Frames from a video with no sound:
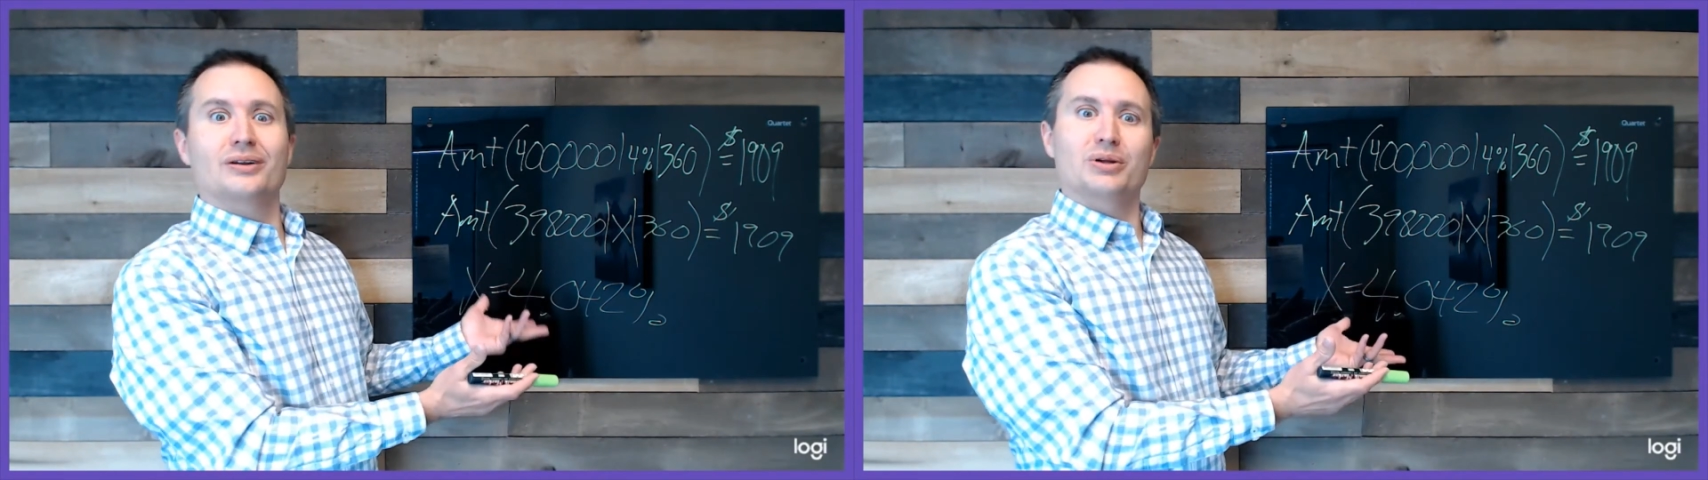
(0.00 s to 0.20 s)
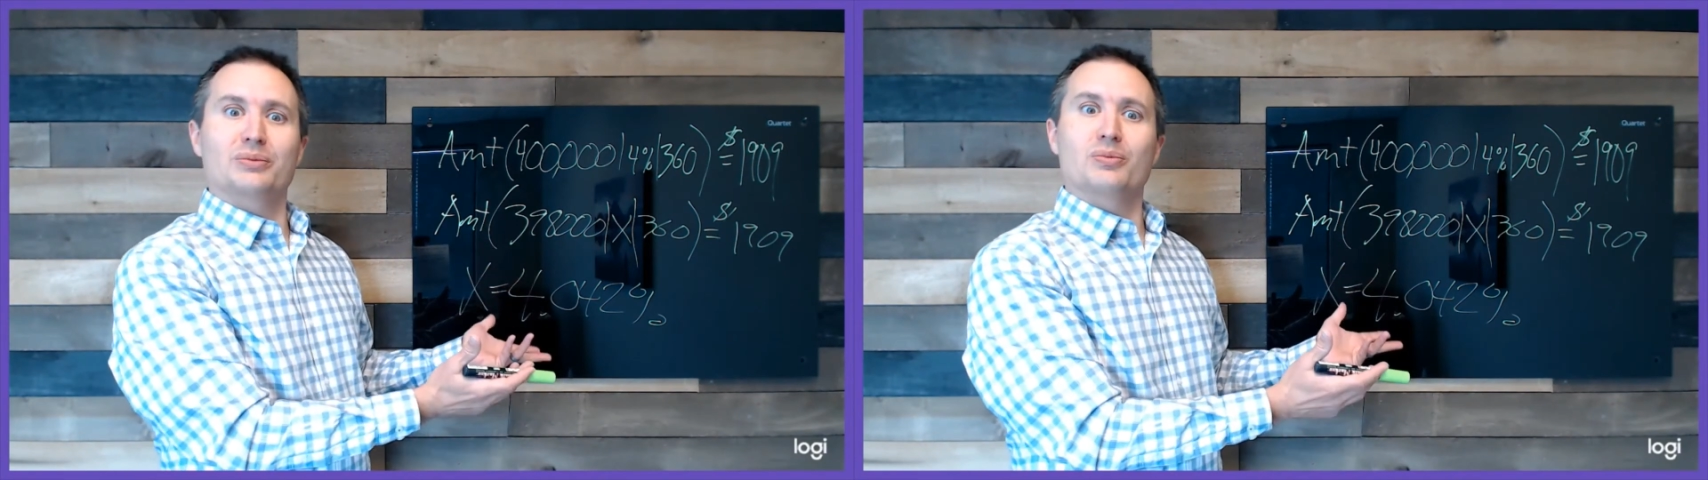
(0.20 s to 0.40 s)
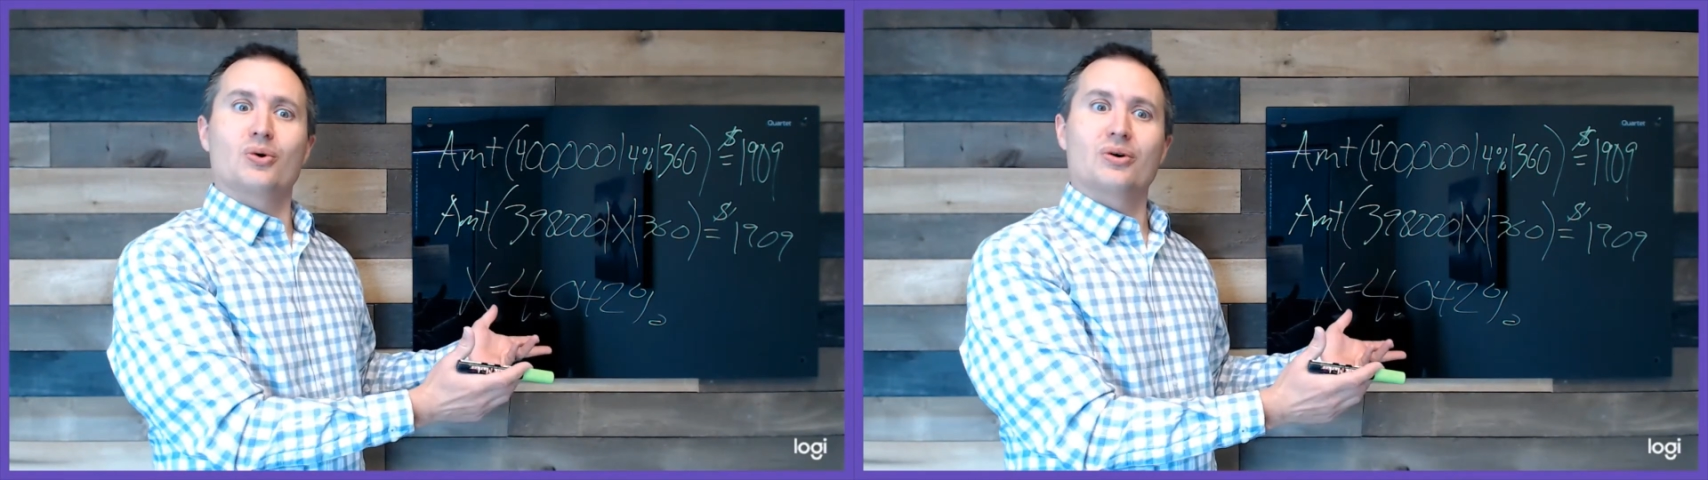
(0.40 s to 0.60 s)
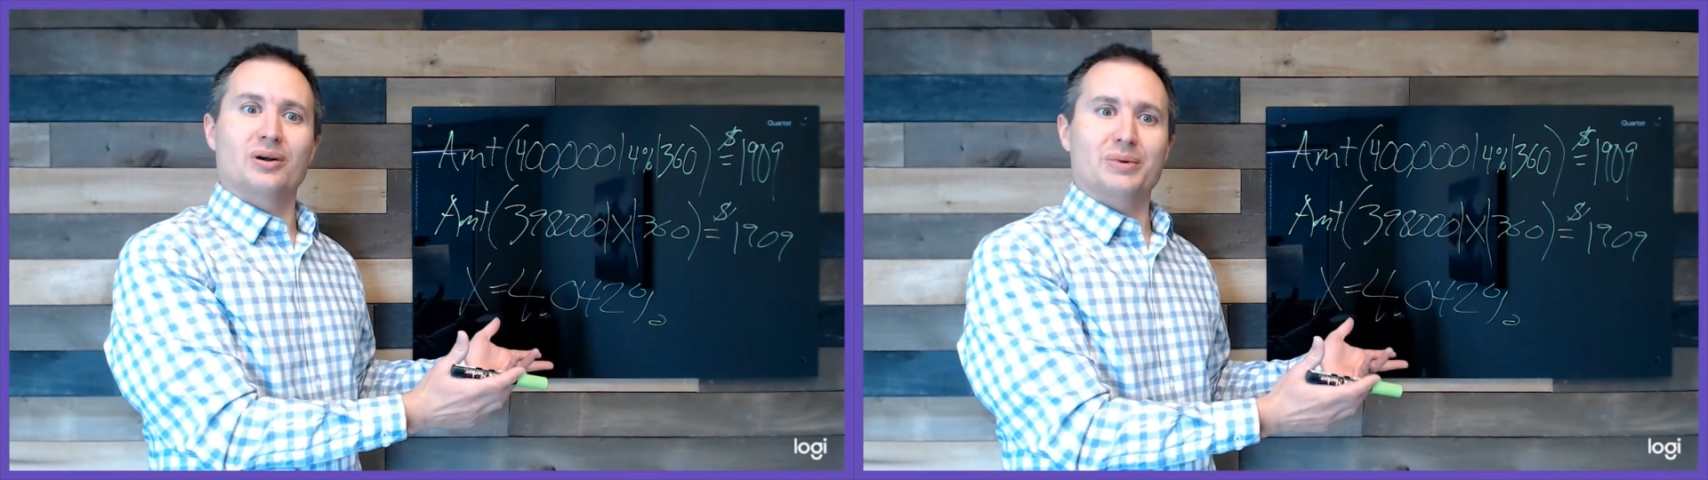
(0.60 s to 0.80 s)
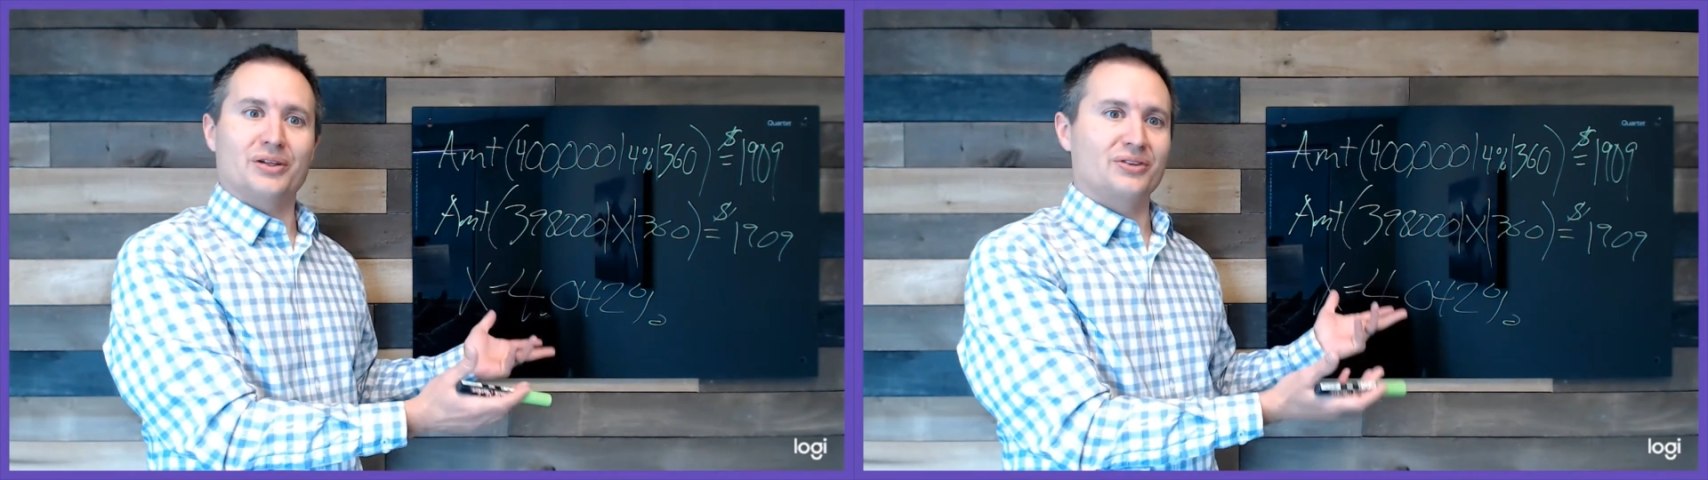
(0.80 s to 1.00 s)
bit more
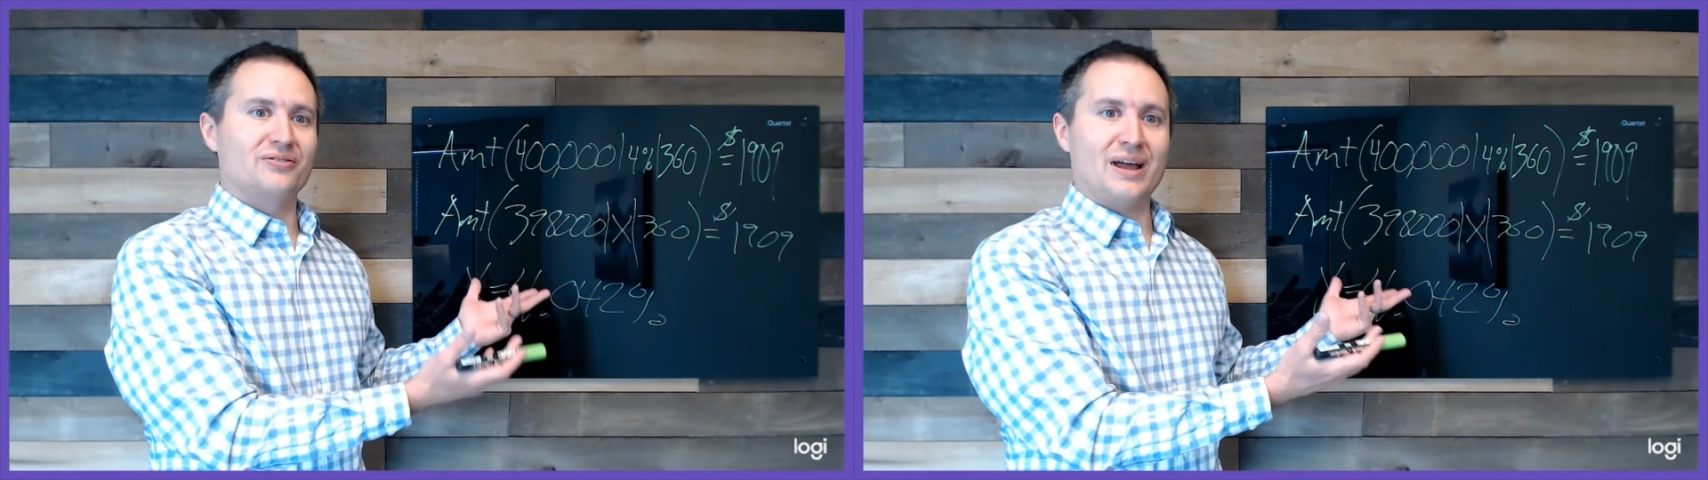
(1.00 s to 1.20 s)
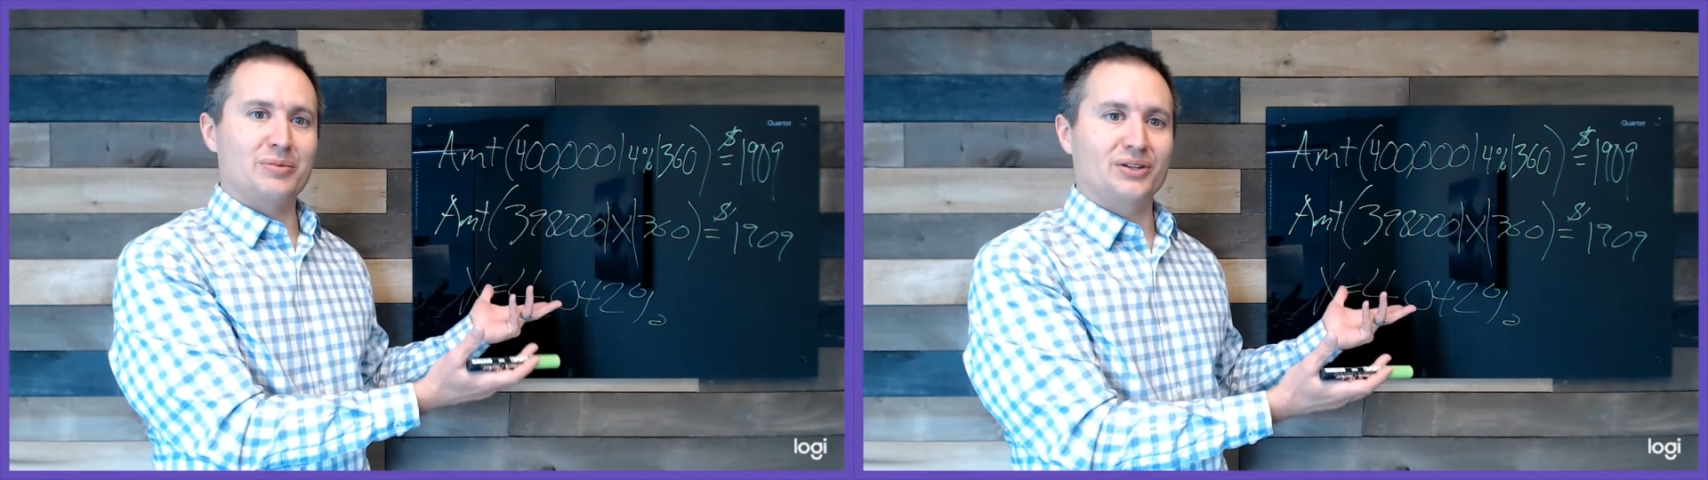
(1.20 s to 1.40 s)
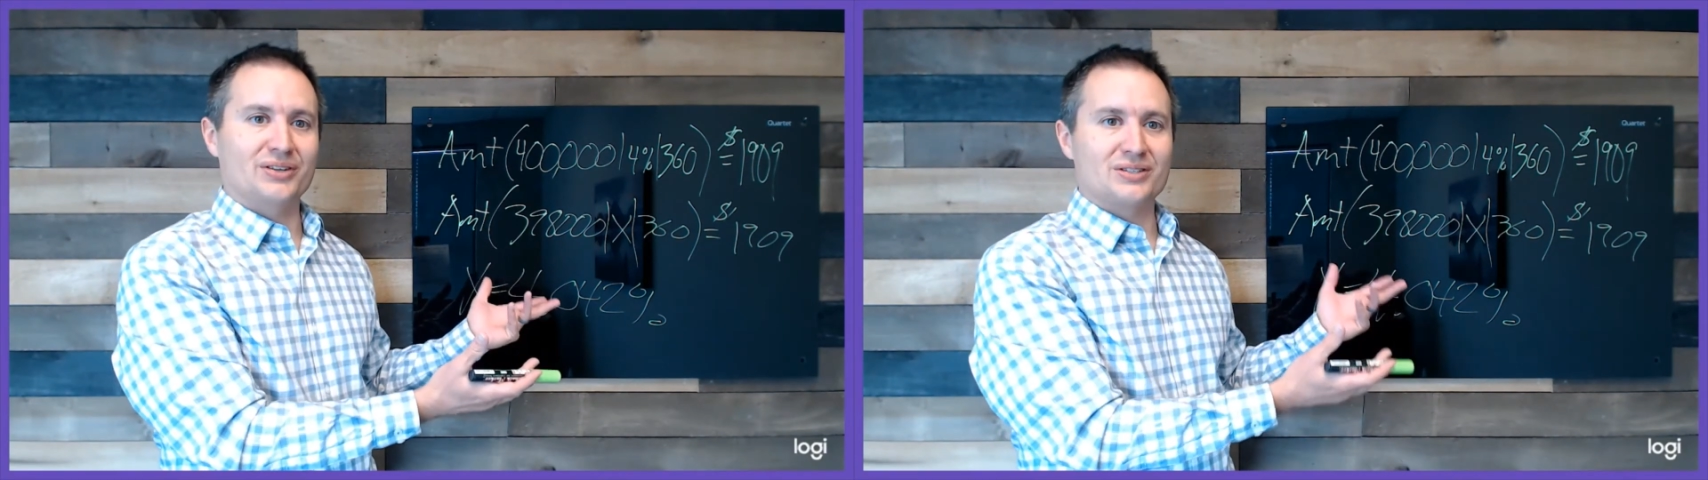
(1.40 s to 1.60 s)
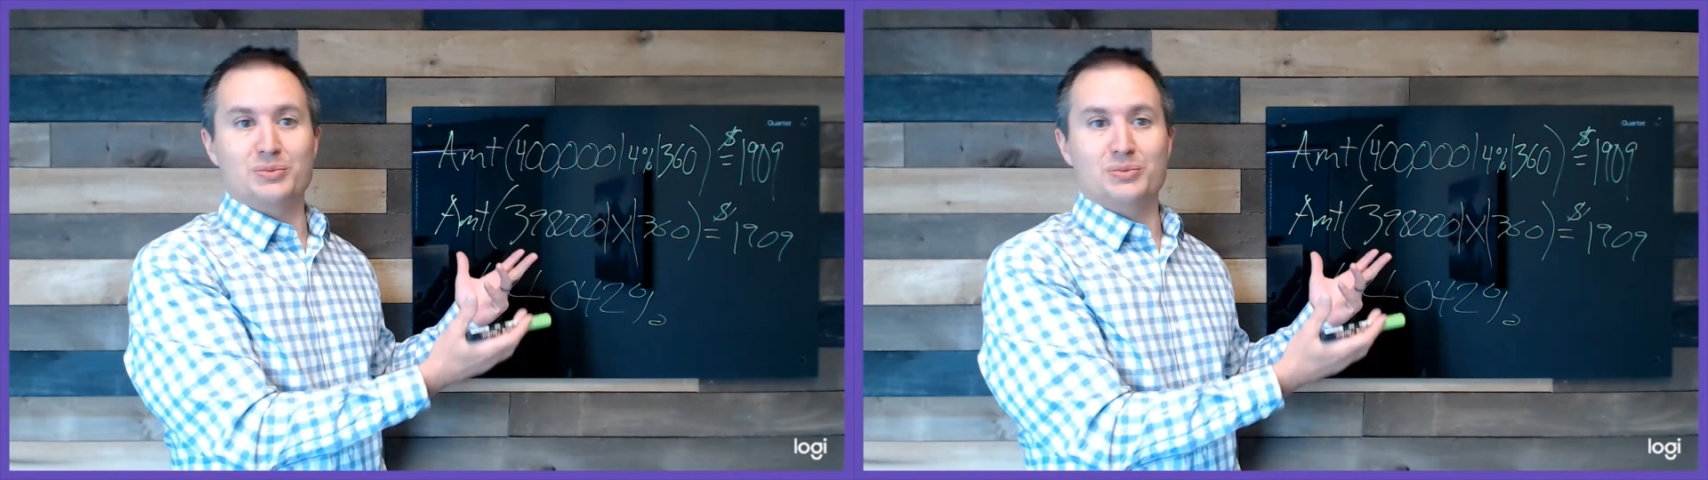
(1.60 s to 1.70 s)
about the fabulous,